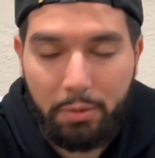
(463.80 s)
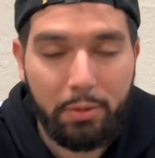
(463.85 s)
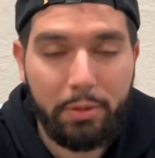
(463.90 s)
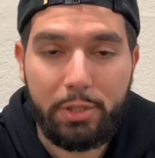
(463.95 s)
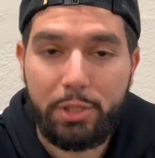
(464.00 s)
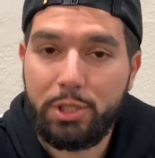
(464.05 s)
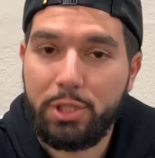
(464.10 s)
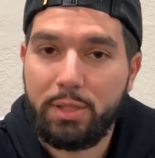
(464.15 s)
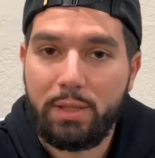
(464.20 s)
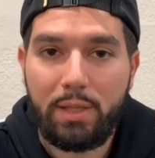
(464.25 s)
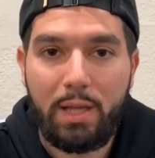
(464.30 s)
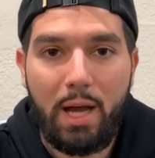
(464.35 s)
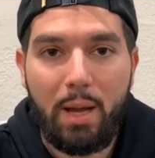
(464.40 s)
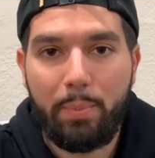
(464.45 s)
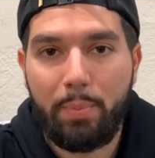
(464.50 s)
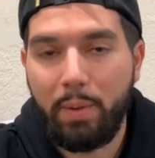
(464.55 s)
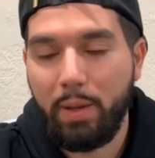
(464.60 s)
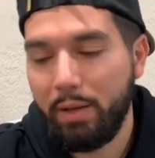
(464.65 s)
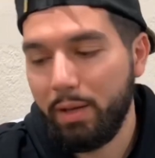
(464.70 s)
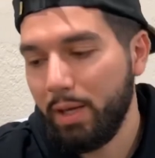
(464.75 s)
it really should
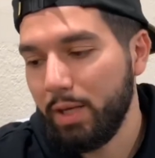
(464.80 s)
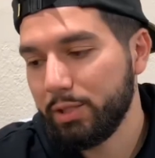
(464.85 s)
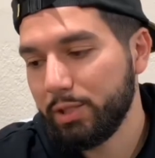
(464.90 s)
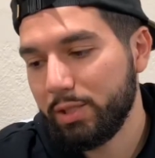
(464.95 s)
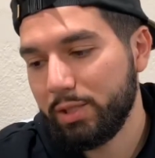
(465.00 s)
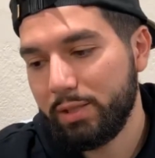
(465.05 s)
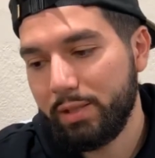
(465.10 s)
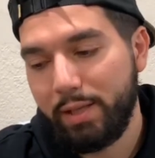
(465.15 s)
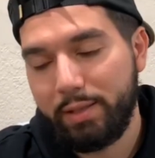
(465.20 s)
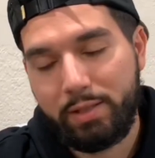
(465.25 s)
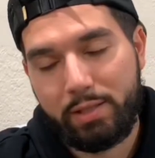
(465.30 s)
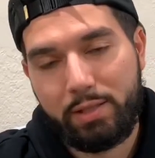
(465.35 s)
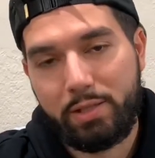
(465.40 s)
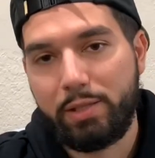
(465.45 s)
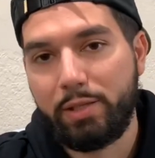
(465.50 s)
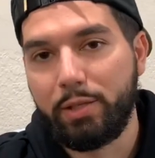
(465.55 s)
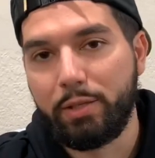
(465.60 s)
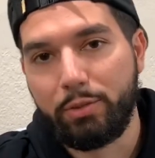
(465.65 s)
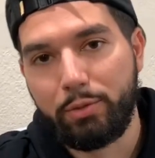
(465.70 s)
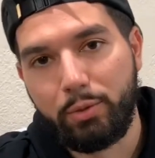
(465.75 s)
not be, and I'll just let the
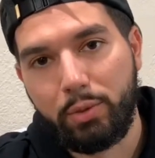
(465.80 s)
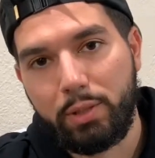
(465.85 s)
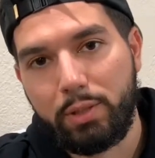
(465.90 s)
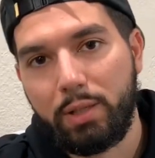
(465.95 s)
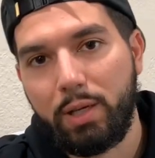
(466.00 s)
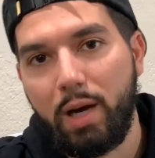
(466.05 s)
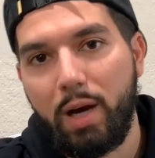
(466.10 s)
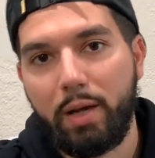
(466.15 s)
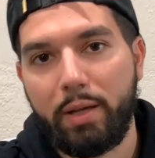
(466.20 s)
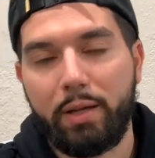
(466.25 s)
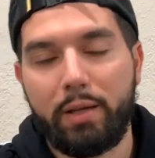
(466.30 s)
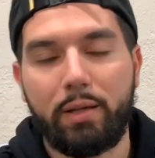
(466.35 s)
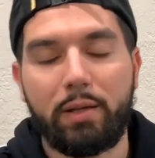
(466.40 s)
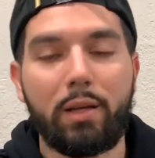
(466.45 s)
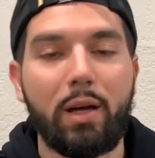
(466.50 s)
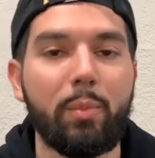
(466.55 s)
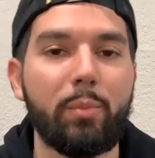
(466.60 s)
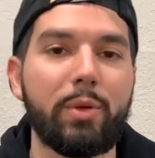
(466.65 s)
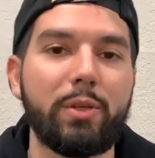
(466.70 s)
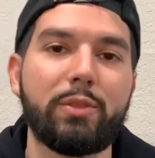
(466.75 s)
sneaker do the talking.
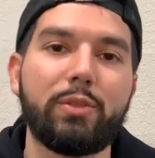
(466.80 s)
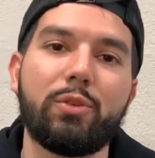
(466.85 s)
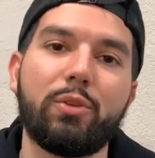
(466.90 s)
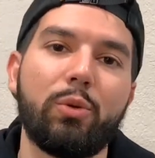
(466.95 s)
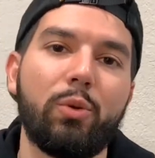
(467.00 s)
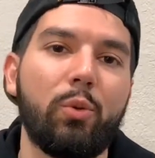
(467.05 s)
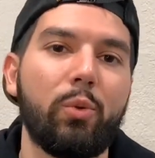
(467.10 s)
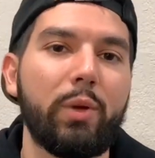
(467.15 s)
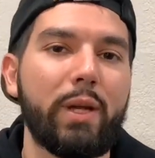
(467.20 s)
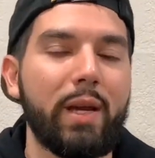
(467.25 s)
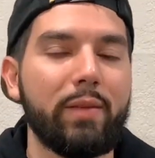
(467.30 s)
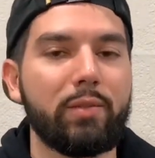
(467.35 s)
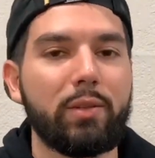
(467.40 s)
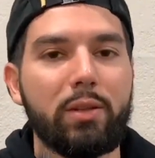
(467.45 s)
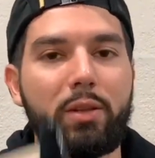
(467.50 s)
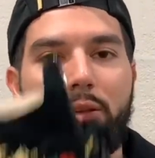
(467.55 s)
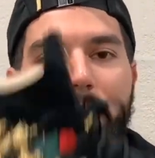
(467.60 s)
Number 2, we have the